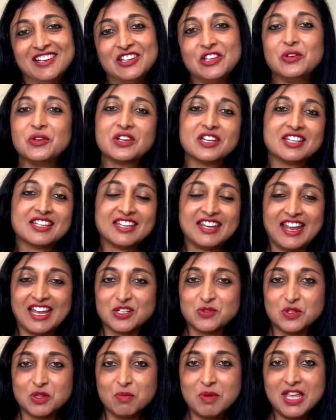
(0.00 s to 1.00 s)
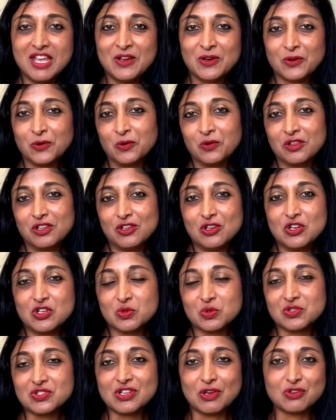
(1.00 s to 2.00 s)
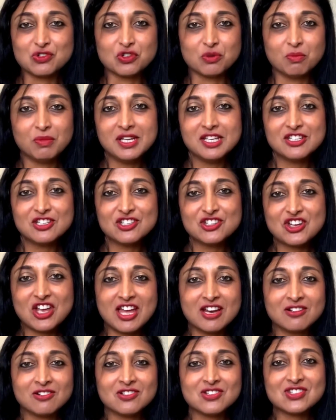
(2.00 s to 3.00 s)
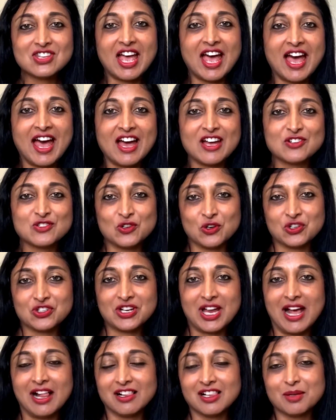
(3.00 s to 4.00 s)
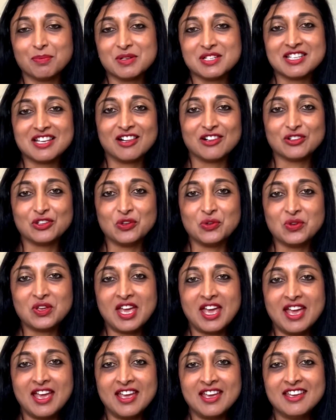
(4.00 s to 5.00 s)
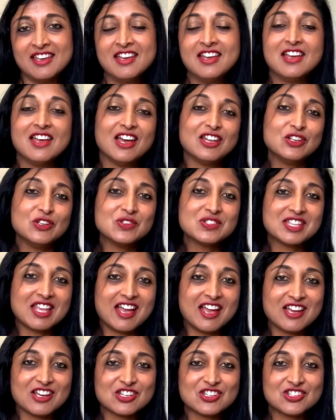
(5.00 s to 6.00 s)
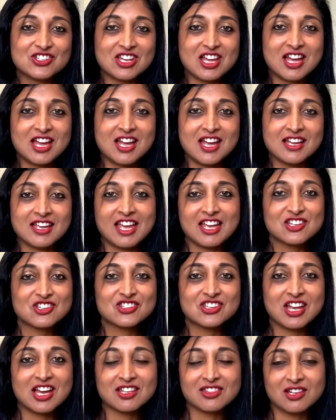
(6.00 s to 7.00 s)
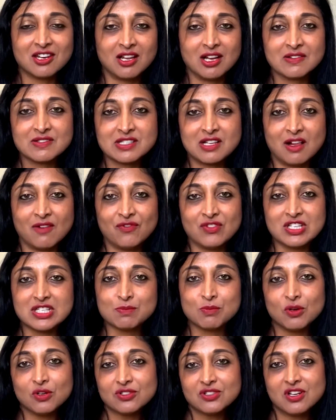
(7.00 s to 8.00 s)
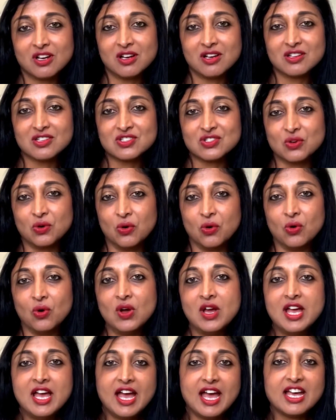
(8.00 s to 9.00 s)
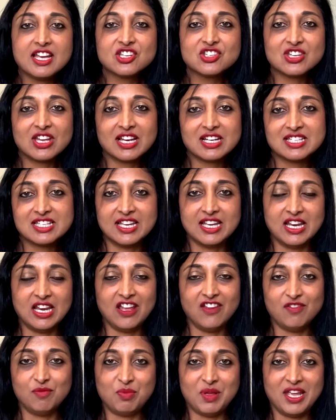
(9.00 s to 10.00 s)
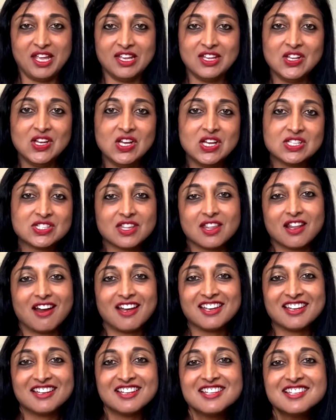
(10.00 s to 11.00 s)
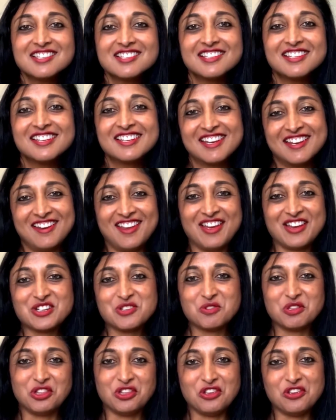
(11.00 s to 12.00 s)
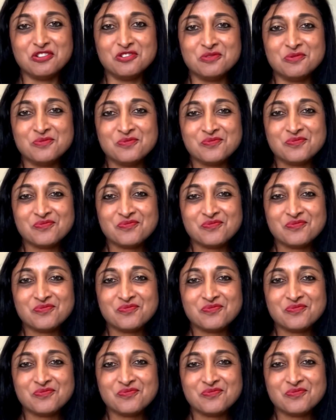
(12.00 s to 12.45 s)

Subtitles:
You can connect with me on all the usual social media channels at Dr. Alka Patel UK and use the hashtag the Lifestyle First Podcast or hashtag TLFP so that I can easily connect with you.